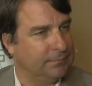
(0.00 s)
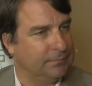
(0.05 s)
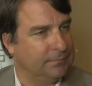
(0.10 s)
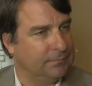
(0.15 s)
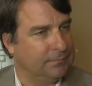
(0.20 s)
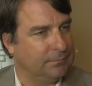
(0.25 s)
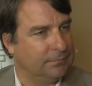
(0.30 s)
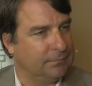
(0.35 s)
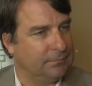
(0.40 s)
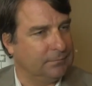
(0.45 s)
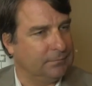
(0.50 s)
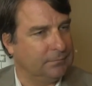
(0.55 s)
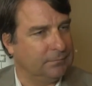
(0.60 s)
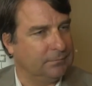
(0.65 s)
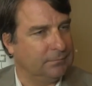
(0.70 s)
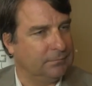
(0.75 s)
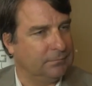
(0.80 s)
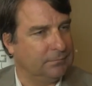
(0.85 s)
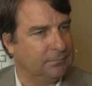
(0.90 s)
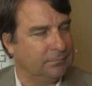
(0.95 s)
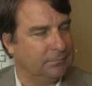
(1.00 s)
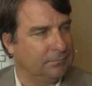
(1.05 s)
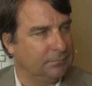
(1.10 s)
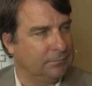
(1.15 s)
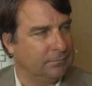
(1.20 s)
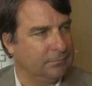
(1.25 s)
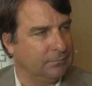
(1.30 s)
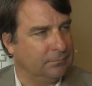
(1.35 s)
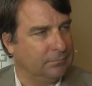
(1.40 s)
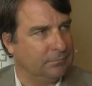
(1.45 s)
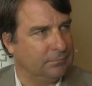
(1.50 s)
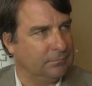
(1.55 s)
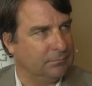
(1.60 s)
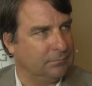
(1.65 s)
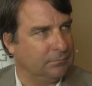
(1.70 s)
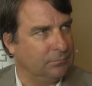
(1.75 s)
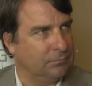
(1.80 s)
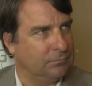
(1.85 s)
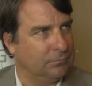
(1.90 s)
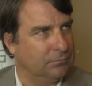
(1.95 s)

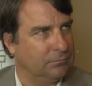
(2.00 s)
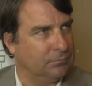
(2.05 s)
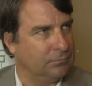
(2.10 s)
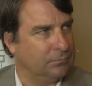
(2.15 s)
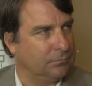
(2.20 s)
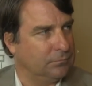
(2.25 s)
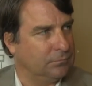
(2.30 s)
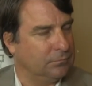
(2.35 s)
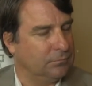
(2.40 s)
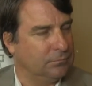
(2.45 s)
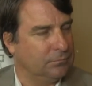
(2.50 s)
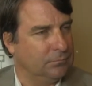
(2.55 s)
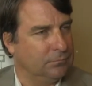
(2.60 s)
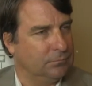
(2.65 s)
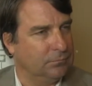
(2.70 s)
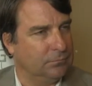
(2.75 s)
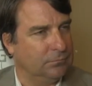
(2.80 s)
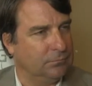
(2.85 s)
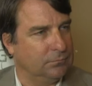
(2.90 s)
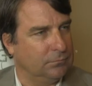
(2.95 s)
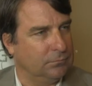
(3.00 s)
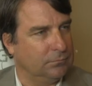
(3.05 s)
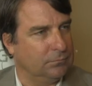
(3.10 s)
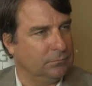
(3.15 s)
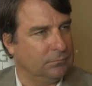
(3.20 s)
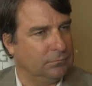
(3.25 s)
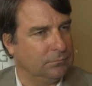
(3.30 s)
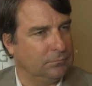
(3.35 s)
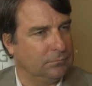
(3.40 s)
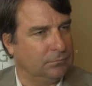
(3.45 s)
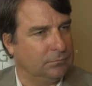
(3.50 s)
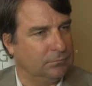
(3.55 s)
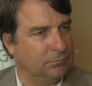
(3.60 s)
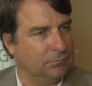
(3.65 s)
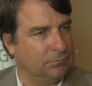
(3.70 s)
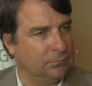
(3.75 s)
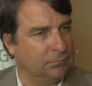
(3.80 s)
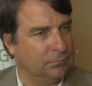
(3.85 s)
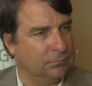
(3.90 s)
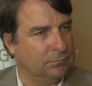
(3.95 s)

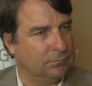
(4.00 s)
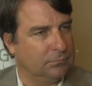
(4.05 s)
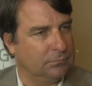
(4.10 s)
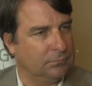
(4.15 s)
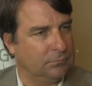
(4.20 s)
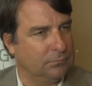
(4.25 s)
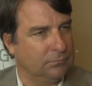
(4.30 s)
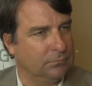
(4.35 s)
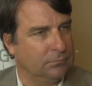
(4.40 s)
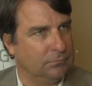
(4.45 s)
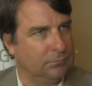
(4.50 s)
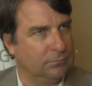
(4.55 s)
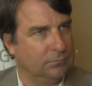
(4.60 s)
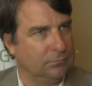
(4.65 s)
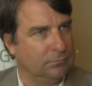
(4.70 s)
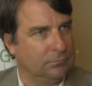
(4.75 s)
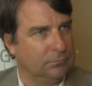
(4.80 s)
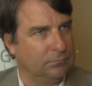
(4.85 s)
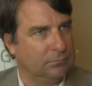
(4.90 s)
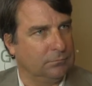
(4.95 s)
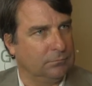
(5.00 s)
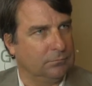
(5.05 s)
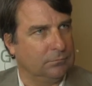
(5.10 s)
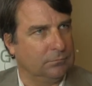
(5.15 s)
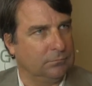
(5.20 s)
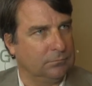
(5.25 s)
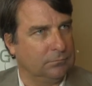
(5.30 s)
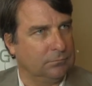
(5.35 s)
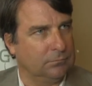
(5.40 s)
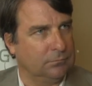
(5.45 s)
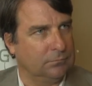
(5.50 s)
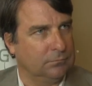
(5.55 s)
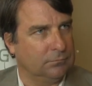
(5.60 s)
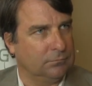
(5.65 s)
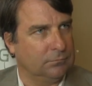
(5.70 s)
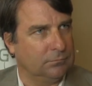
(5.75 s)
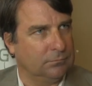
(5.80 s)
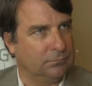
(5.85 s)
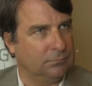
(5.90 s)
This person isn't speaking.